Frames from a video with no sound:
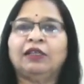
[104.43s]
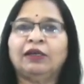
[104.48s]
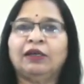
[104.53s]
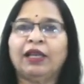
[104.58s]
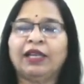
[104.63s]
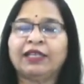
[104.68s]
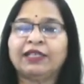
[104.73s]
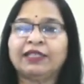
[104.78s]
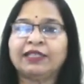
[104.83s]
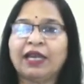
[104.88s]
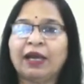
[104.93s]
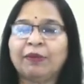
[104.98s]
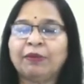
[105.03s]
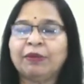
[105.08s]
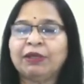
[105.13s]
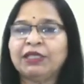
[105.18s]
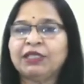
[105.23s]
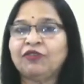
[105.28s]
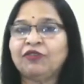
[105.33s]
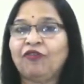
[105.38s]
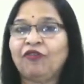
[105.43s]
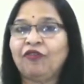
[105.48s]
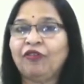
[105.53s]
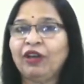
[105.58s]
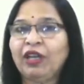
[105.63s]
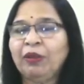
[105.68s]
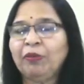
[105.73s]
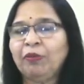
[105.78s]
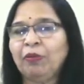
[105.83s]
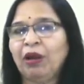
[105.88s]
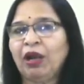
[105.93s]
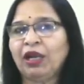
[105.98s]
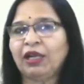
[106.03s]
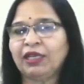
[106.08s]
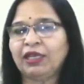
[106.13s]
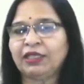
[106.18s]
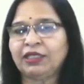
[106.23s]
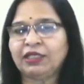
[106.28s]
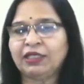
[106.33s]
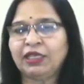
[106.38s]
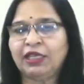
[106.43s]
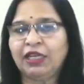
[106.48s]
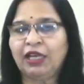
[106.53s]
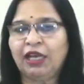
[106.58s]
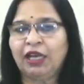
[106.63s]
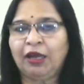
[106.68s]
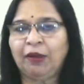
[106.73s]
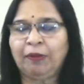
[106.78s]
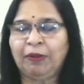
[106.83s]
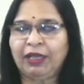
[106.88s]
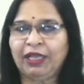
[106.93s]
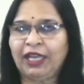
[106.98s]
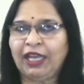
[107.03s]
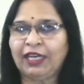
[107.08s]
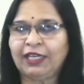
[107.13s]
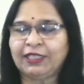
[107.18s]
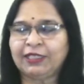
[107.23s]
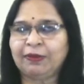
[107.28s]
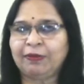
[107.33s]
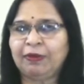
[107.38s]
examines free market mechanism.